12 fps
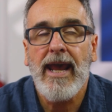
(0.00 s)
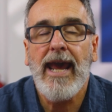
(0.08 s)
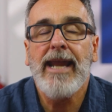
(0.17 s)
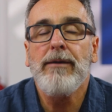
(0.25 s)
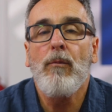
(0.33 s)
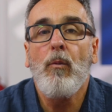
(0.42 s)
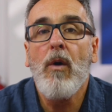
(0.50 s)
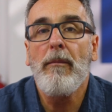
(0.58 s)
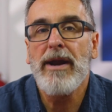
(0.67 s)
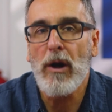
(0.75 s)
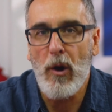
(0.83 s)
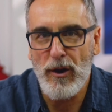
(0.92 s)
And what
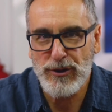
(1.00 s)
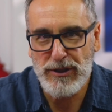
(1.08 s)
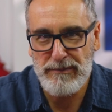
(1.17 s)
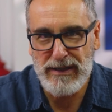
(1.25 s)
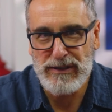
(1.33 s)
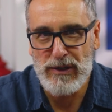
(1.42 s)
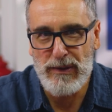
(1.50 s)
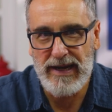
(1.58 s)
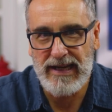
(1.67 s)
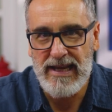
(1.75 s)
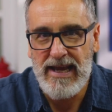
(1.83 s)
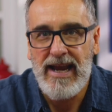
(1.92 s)
we all should be
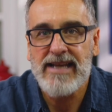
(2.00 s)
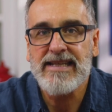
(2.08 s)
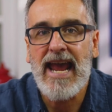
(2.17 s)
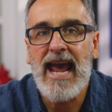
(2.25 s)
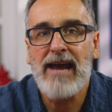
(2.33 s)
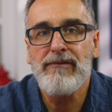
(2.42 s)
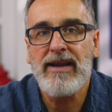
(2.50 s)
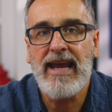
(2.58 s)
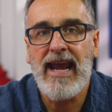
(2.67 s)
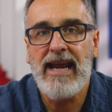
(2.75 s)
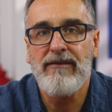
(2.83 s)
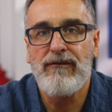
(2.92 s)
doing is
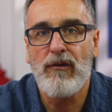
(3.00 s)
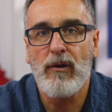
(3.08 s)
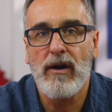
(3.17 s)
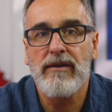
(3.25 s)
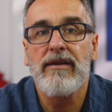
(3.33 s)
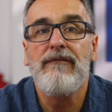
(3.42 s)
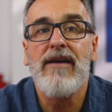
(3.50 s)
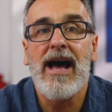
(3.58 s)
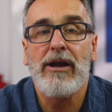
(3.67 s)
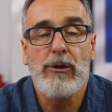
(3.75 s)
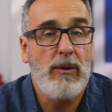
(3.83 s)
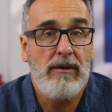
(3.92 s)
advocate for the
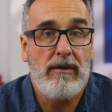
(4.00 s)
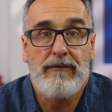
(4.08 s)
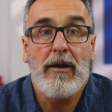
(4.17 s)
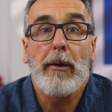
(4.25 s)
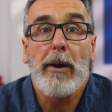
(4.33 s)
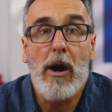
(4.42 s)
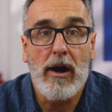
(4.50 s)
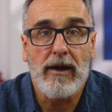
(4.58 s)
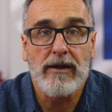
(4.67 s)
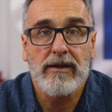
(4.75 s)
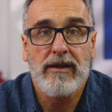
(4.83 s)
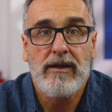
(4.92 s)
value of our
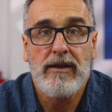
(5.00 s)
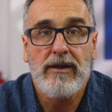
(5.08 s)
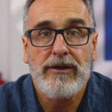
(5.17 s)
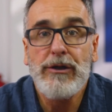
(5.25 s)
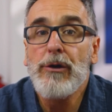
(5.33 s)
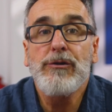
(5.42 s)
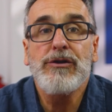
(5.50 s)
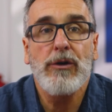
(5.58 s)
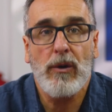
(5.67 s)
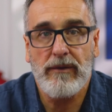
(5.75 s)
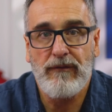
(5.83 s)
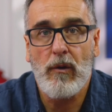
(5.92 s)
art. Use
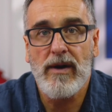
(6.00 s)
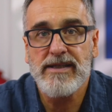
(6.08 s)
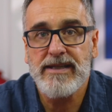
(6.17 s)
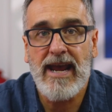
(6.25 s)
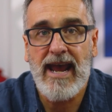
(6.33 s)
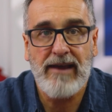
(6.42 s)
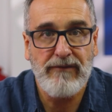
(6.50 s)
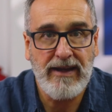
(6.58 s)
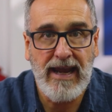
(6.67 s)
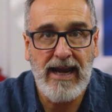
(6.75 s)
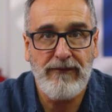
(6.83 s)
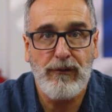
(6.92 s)
your voice to
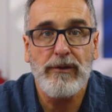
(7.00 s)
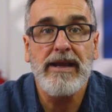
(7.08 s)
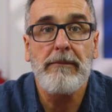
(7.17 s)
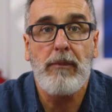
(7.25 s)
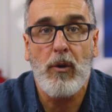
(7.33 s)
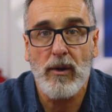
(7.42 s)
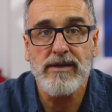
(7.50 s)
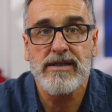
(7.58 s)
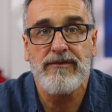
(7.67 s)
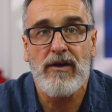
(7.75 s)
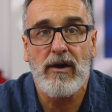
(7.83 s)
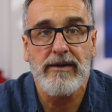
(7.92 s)
advocate for the importance
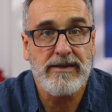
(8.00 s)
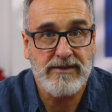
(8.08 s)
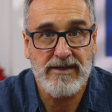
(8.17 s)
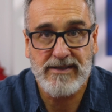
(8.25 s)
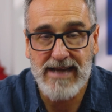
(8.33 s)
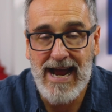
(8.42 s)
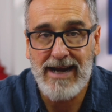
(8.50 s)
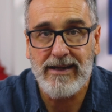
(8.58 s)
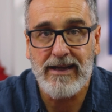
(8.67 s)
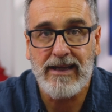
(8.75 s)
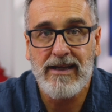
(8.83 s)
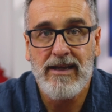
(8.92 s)
of art in
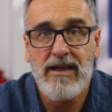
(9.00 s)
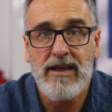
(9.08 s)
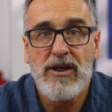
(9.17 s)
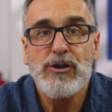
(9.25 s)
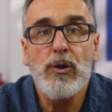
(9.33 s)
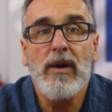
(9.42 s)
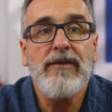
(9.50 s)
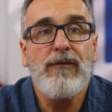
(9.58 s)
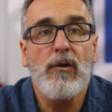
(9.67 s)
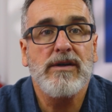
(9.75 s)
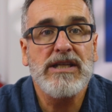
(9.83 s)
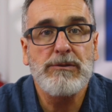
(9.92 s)
society. Join
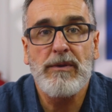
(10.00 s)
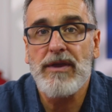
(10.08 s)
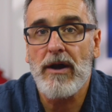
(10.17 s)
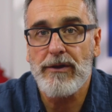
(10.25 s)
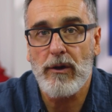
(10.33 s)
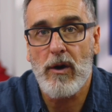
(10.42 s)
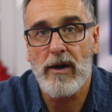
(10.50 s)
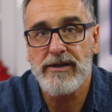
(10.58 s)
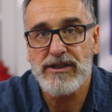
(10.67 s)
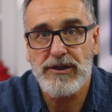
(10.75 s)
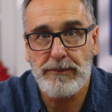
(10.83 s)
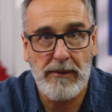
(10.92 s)
forces with other
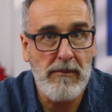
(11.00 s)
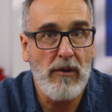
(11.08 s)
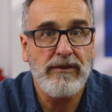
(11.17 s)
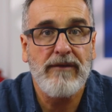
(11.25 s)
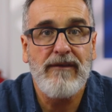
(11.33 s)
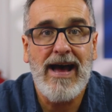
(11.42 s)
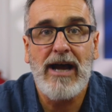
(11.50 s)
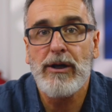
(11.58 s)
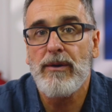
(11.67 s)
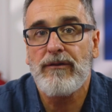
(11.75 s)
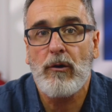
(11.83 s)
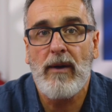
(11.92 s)
artists to promote the
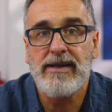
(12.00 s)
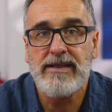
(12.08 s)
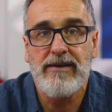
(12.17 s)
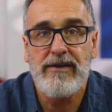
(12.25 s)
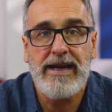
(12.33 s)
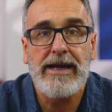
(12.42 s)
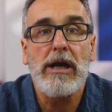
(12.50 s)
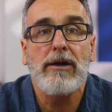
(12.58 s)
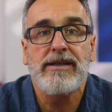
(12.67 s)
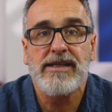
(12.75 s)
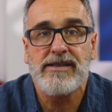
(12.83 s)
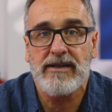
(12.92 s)
value of creativity and
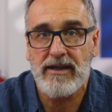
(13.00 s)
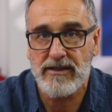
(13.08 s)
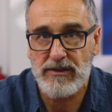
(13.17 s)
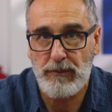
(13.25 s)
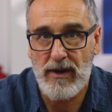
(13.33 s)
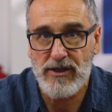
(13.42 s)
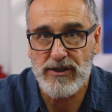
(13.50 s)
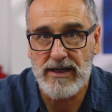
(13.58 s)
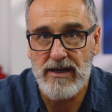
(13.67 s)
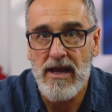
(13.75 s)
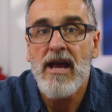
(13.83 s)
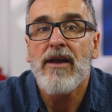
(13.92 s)
artistic
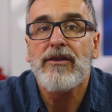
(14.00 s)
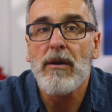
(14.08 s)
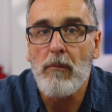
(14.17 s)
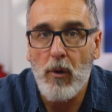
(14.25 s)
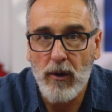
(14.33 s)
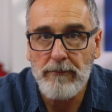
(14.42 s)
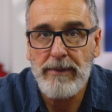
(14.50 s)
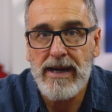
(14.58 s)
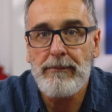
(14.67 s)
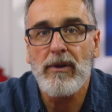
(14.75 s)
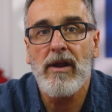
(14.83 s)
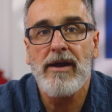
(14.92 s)
expression. The more
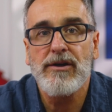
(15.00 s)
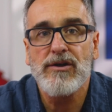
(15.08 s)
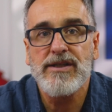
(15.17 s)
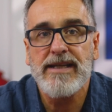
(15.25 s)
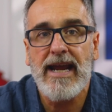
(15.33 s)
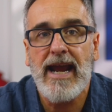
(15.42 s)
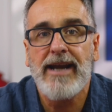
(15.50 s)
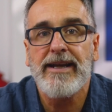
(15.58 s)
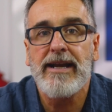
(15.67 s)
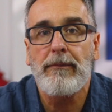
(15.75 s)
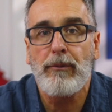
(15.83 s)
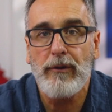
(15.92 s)
people understand
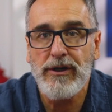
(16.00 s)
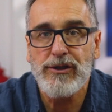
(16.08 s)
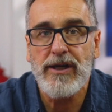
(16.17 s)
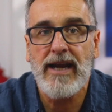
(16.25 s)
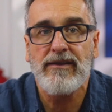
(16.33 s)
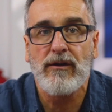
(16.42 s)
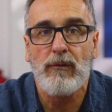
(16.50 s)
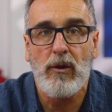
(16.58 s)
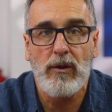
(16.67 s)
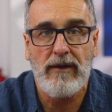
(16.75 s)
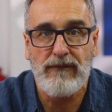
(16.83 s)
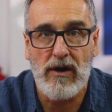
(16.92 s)
and appreciate the
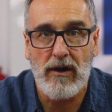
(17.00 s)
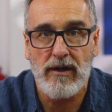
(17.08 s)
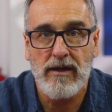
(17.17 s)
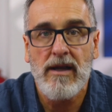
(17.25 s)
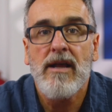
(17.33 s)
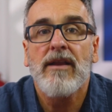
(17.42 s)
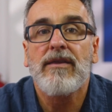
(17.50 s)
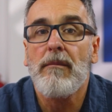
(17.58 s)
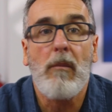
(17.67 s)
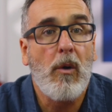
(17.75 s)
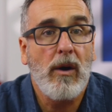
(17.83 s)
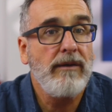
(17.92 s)
role of art, the
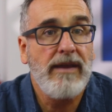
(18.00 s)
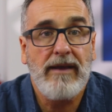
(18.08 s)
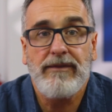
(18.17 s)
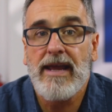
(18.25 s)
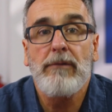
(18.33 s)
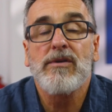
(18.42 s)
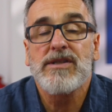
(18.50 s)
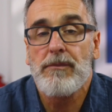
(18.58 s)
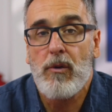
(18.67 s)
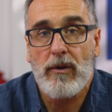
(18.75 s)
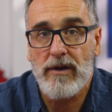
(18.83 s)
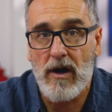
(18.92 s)
more that they will
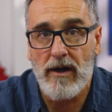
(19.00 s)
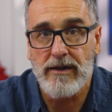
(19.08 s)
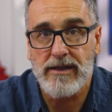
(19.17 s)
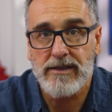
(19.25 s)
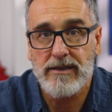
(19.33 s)
support artists.